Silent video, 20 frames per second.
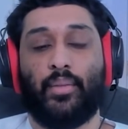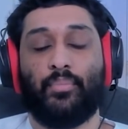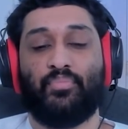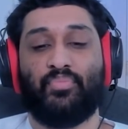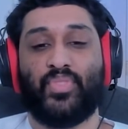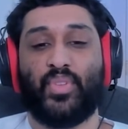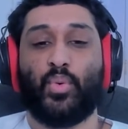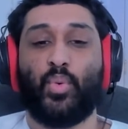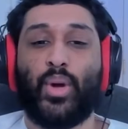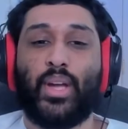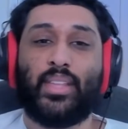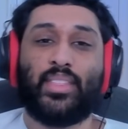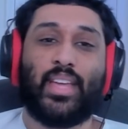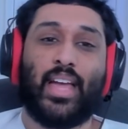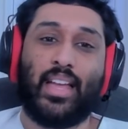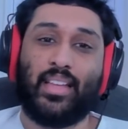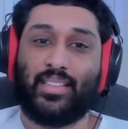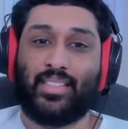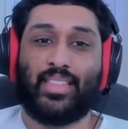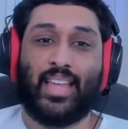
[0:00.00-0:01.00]
the way
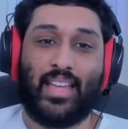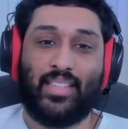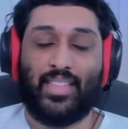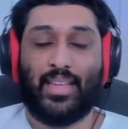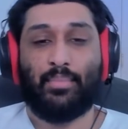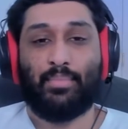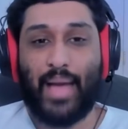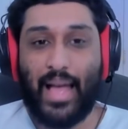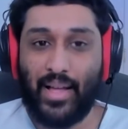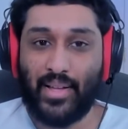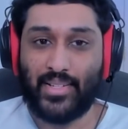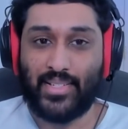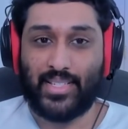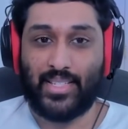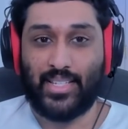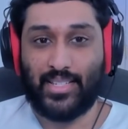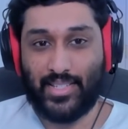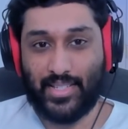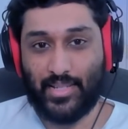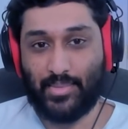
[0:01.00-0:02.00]
that they balance
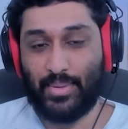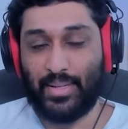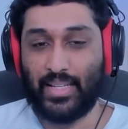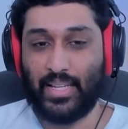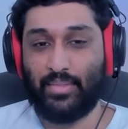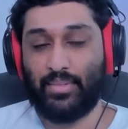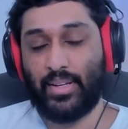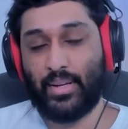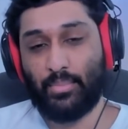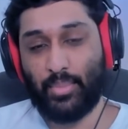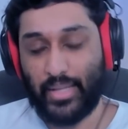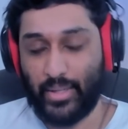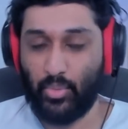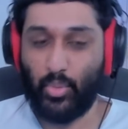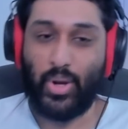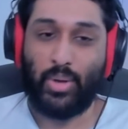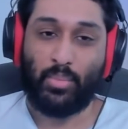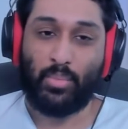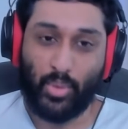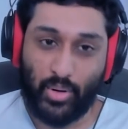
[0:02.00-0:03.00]
this is by giving him like
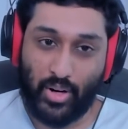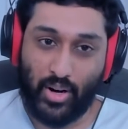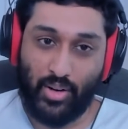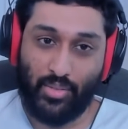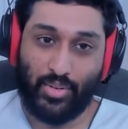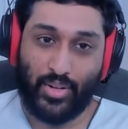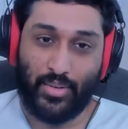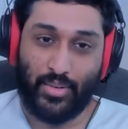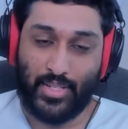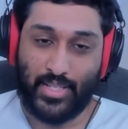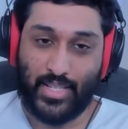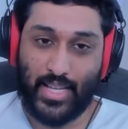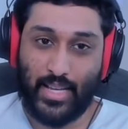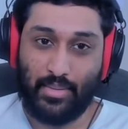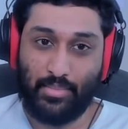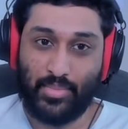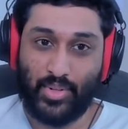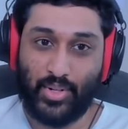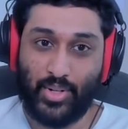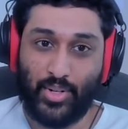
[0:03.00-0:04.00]
way more recovery on his
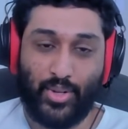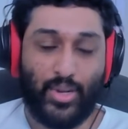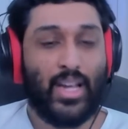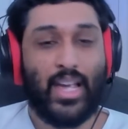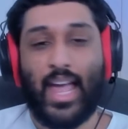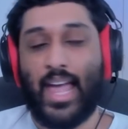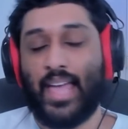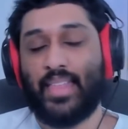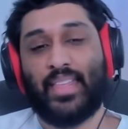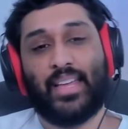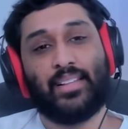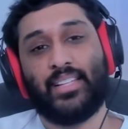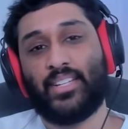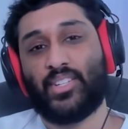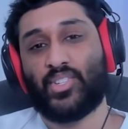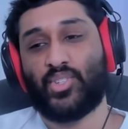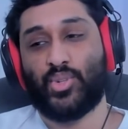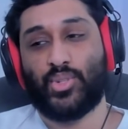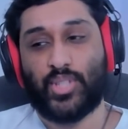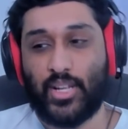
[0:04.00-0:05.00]
item throw, and that
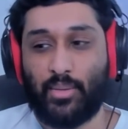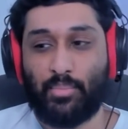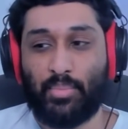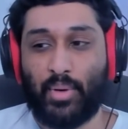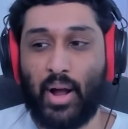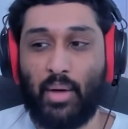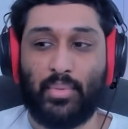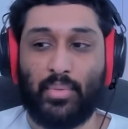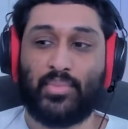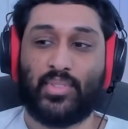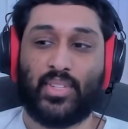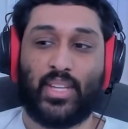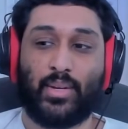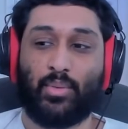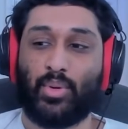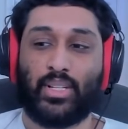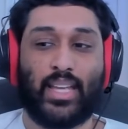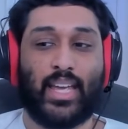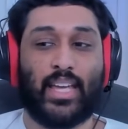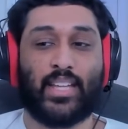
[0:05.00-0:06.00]
leads to a ton of problems, like
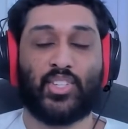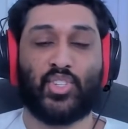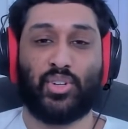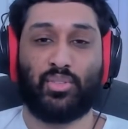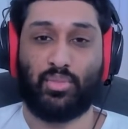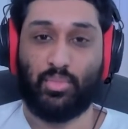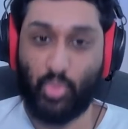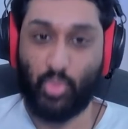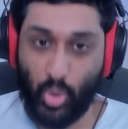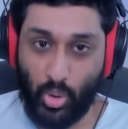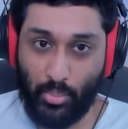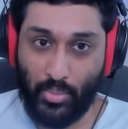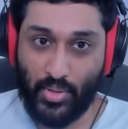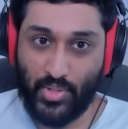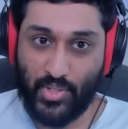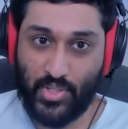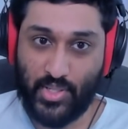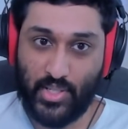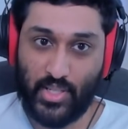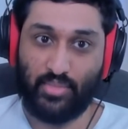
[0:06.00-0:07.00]
when canceling from
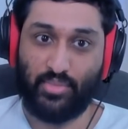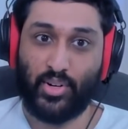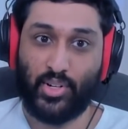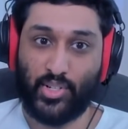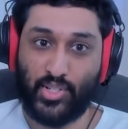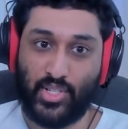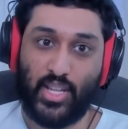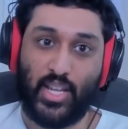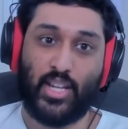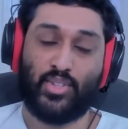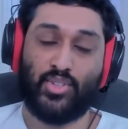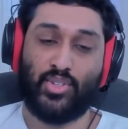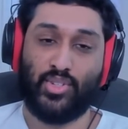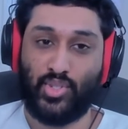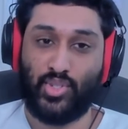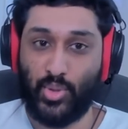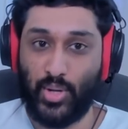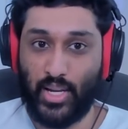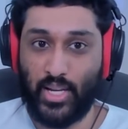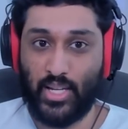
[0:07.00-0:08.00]
normals, like far slash and
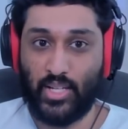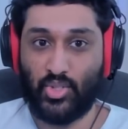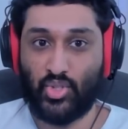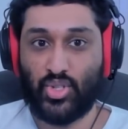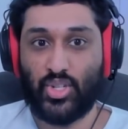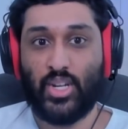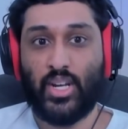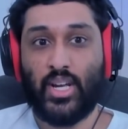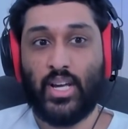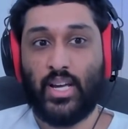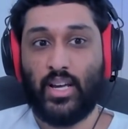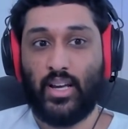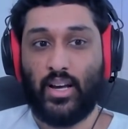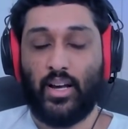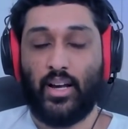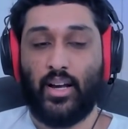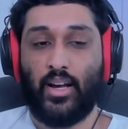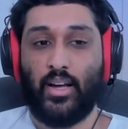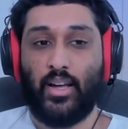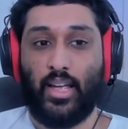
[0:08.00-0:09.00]
2H.
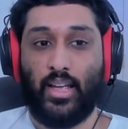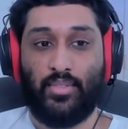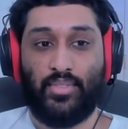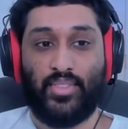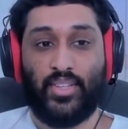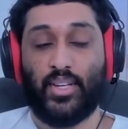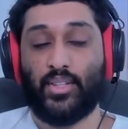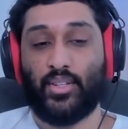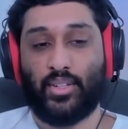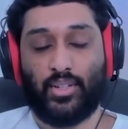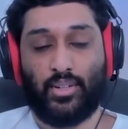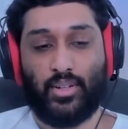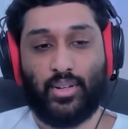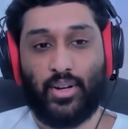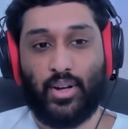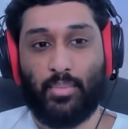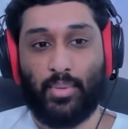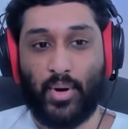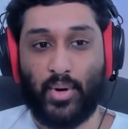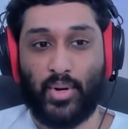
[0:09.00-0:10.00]
If the other
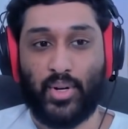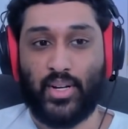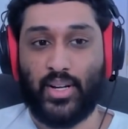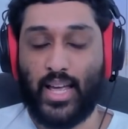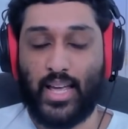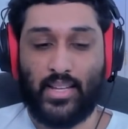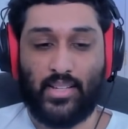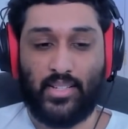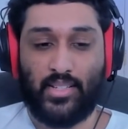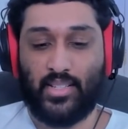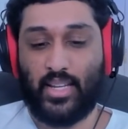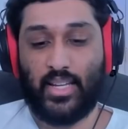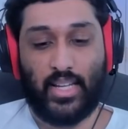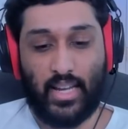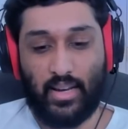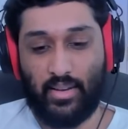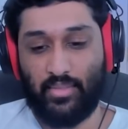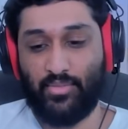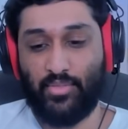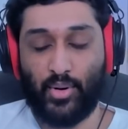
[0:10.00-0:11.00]
opponent has like
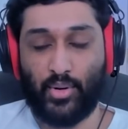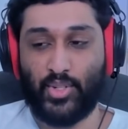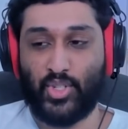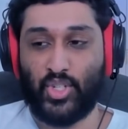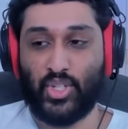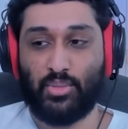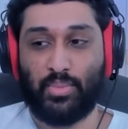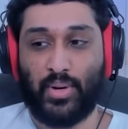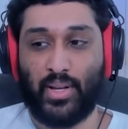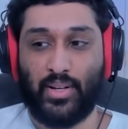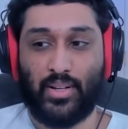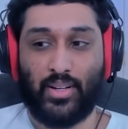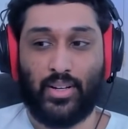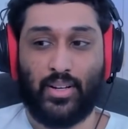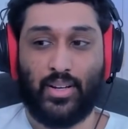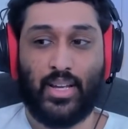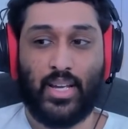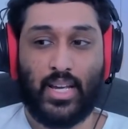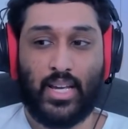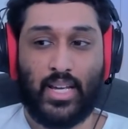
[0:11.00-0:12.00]
a far-reaching
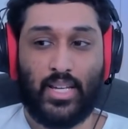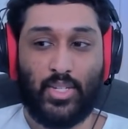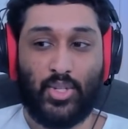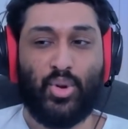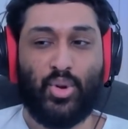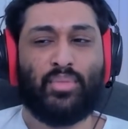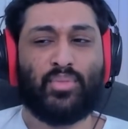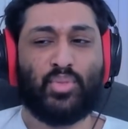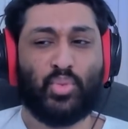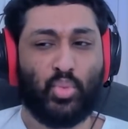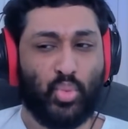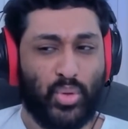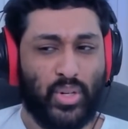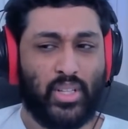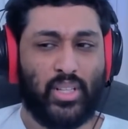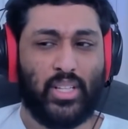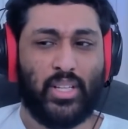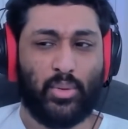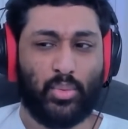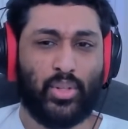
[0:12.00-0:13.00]
button, you have to
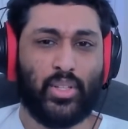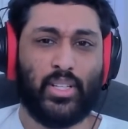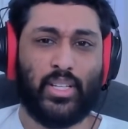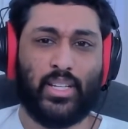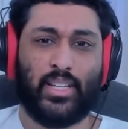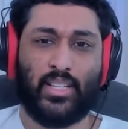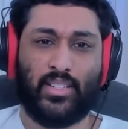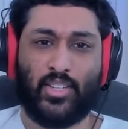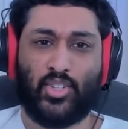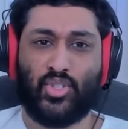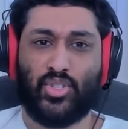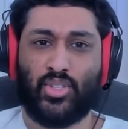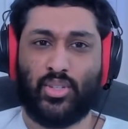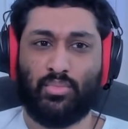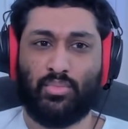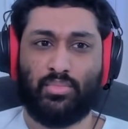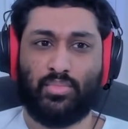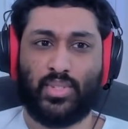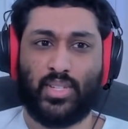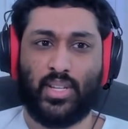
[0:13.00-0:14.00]
really, really condition
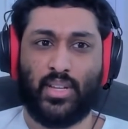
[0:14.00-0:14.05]
them